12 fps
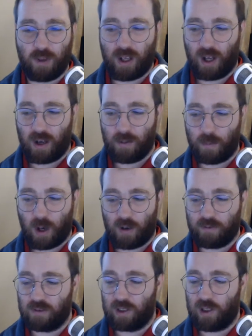
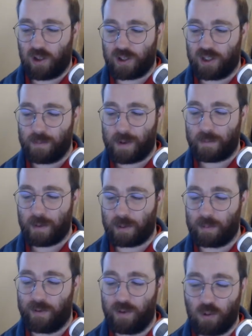offer a loss. They may make
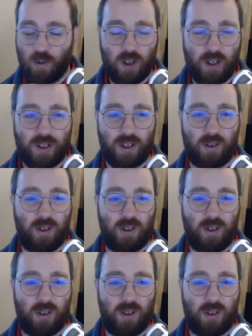me feel worse.